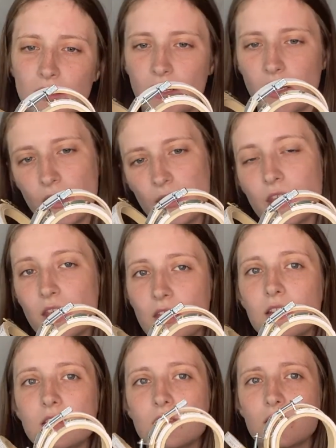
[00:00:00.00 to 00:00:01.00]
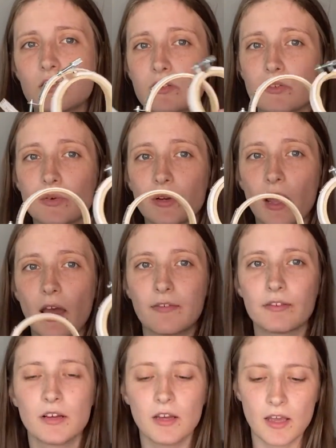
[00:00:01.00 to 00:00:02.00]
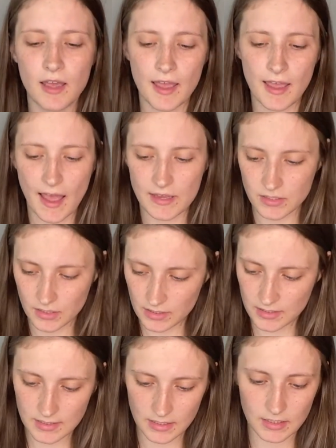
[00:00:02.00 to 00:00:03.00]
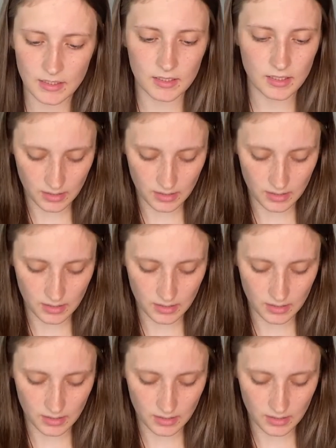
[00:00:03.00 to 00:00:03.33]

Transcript: I think this is a 2.5. As you can see,